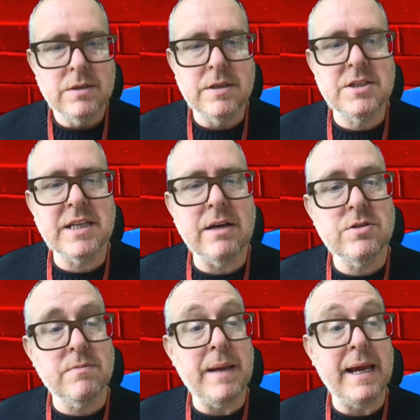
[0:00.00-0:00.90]
the
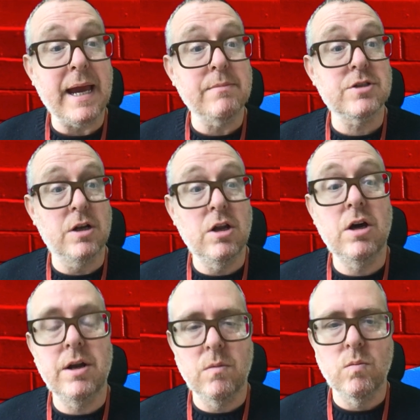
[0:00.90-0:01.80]
skills of being able to
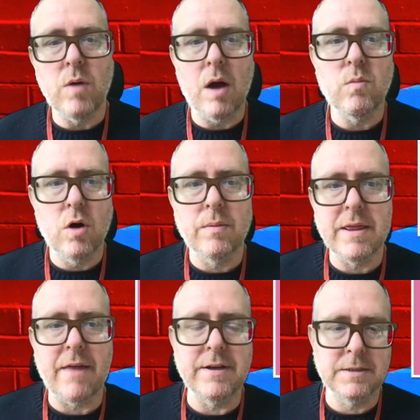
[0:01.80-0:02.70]
learn and work
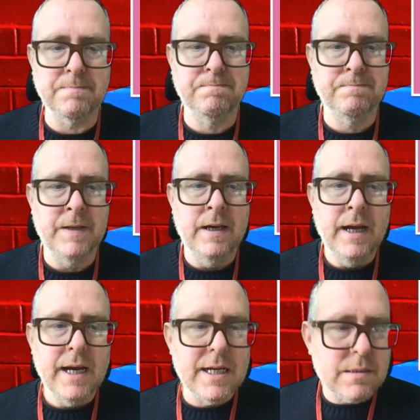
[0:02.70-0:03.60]
with others.
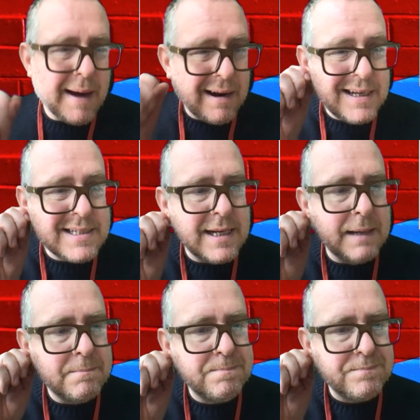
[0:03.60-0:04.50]
It's about
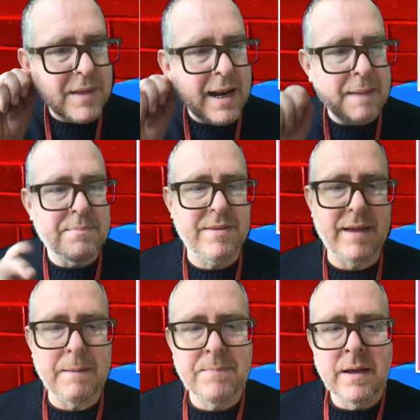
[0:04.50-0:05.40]
listening and
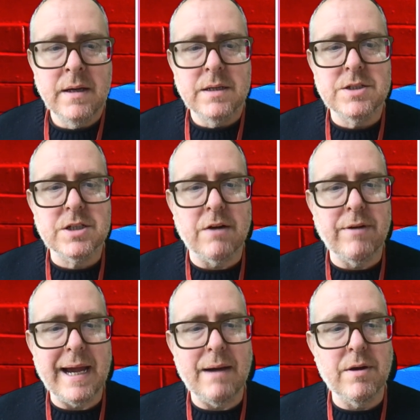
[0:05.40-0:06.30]
empathy,
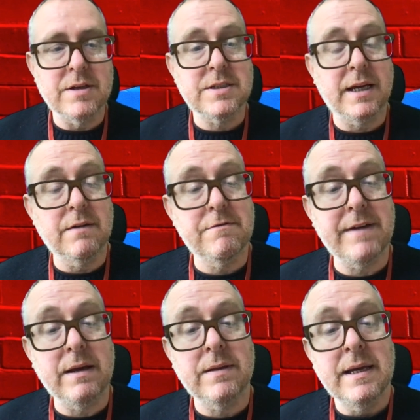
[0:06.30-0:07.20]
discovering how others think and
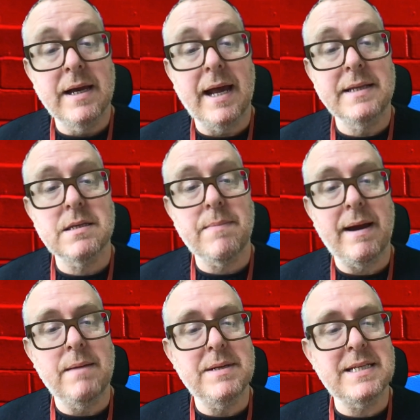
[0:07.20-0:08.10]
feel. And it's
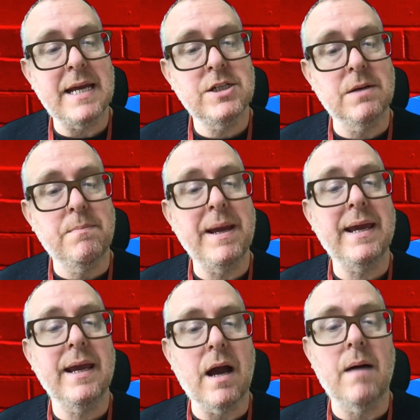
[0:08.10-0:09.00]
about imitation,
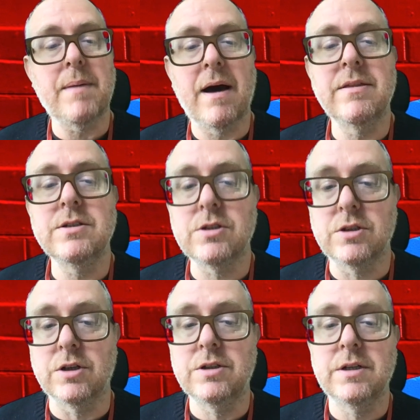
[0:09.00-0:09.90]
picking up others'
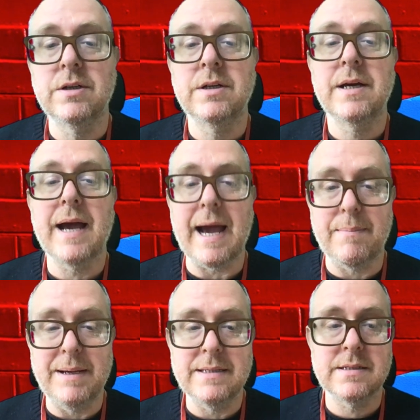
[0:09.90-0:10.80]
good
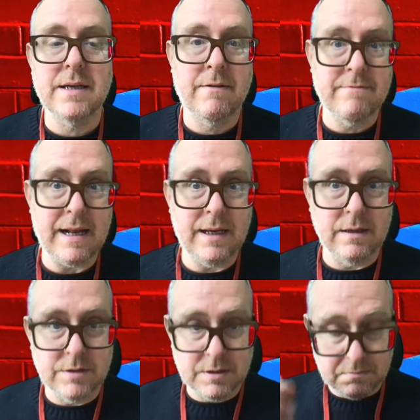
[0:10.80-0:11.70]
habits and
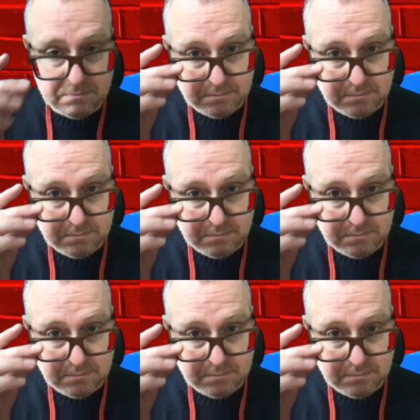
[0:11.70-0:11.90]
values.